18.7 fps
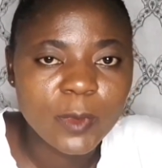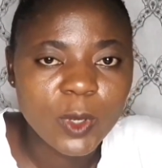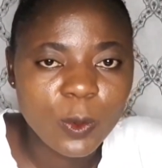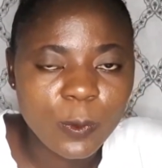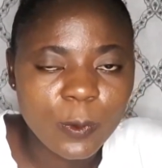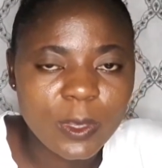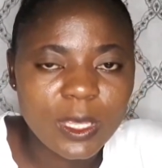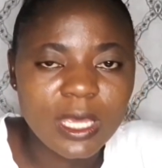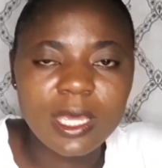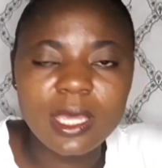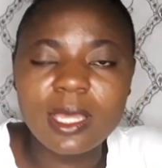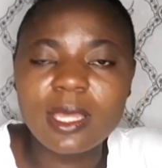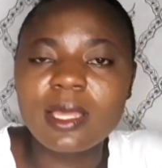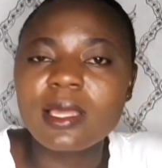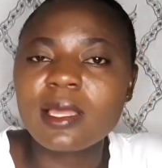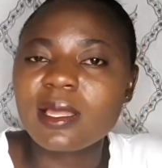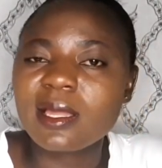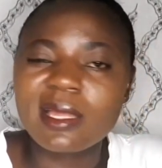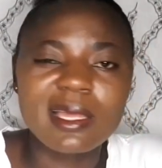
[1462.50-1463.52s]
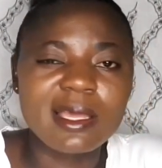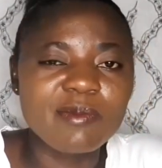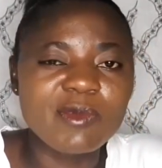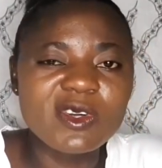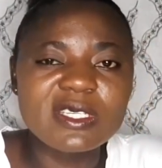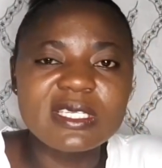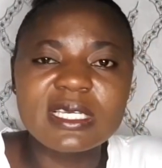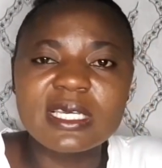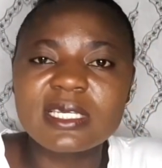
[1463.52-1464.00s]
Okay, in
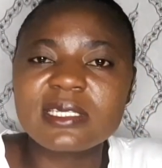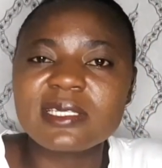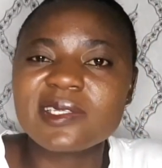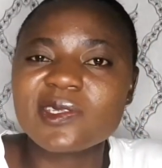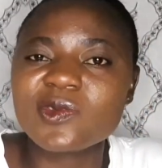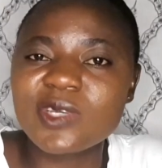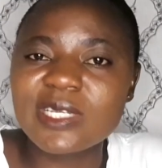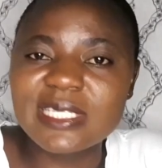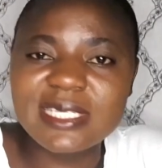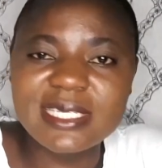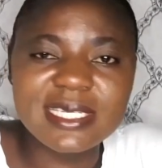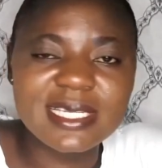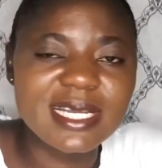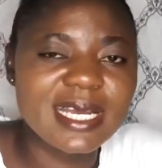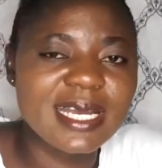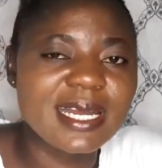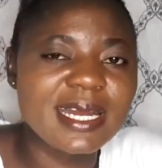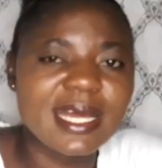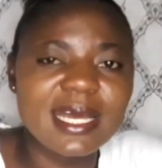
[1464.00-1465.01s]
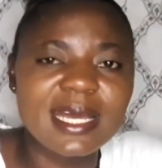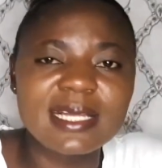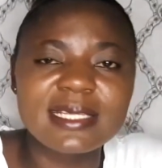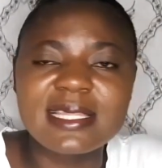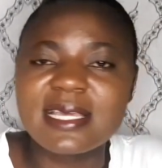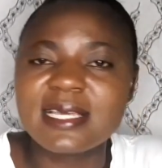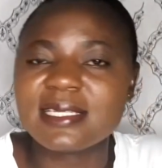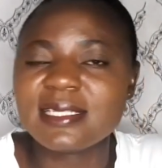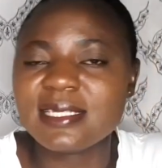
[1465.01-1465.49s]
most cases 20
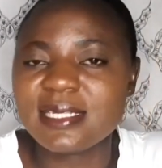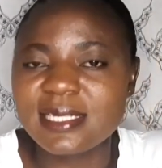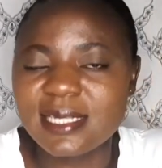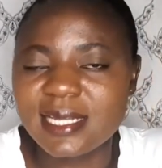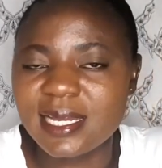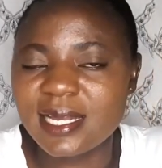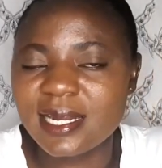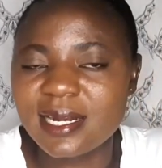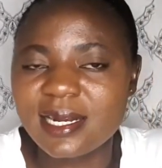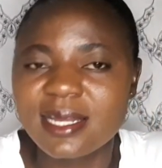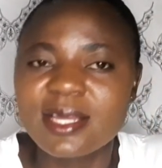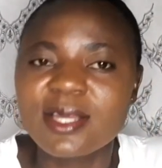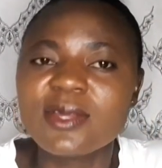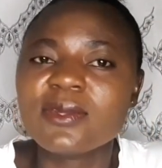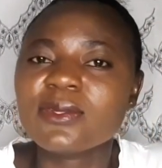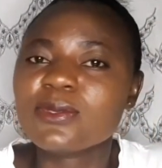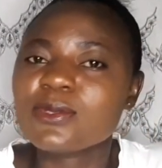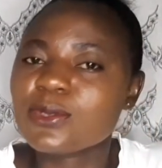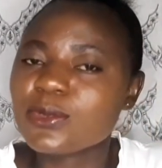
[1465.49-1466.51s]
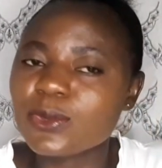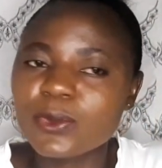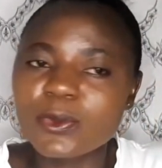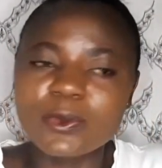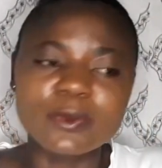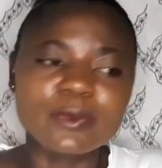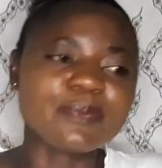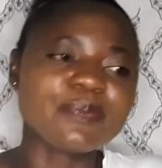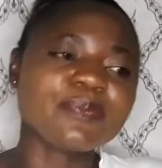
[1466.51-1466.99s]
naira, 13 naira.
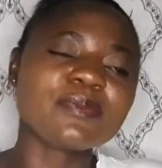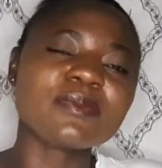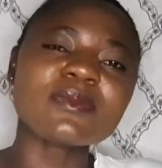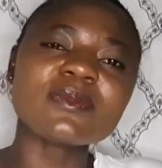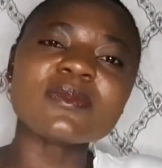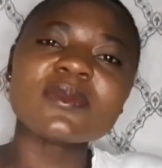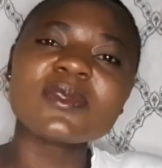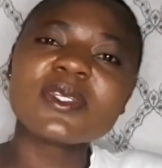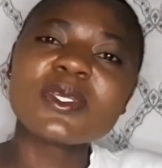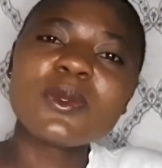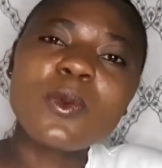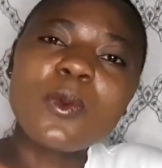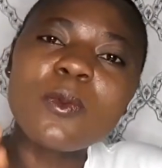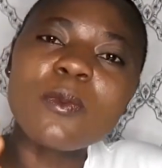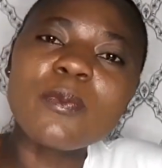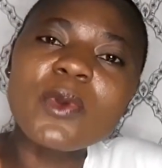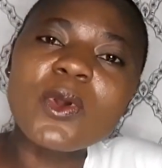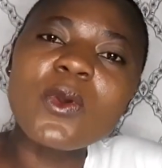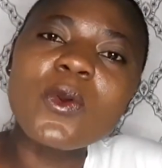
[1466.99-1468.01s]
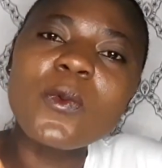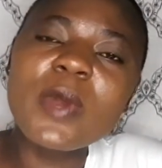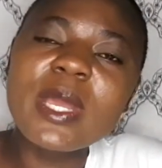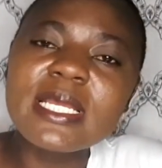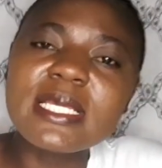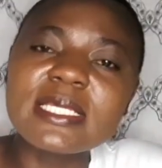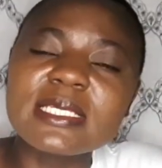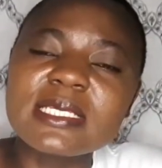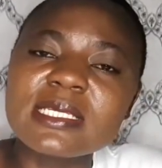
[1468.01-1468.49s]
So, but
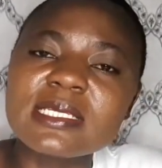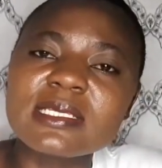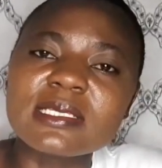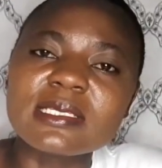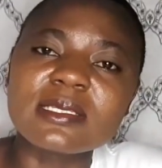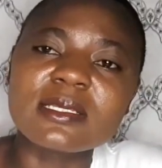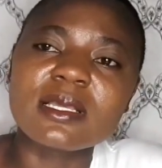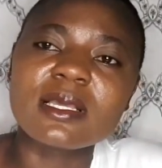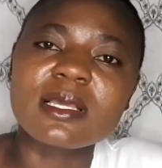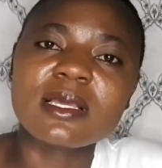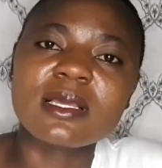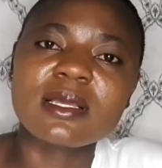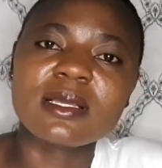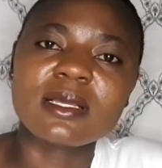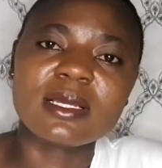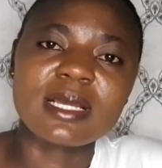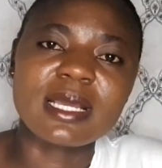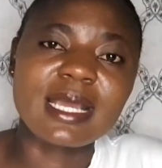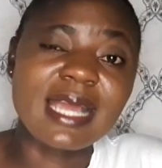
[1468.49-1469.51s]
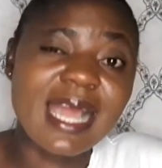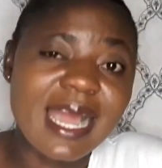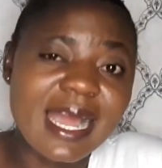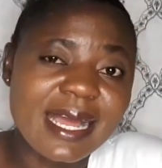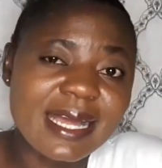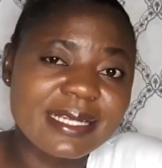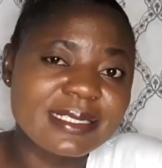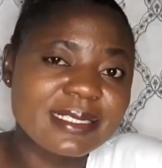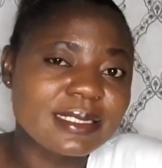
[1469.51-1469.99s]
when it is
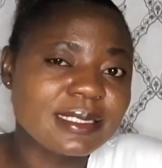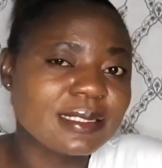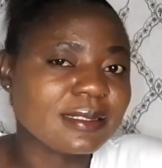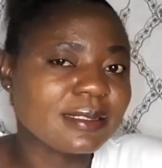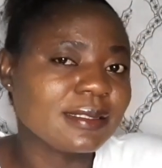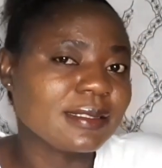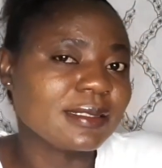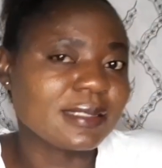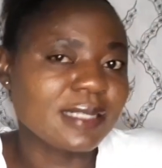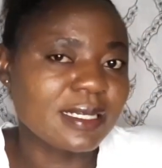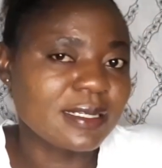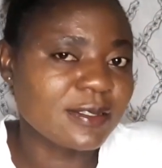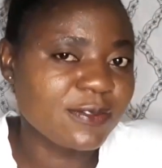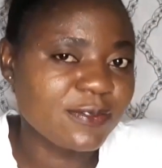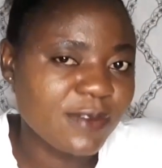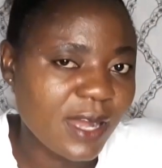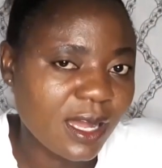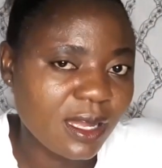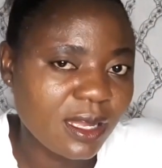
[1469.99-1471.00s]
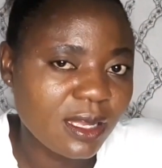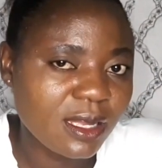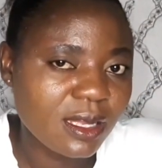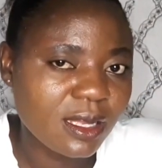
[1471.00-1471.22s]
card transfer,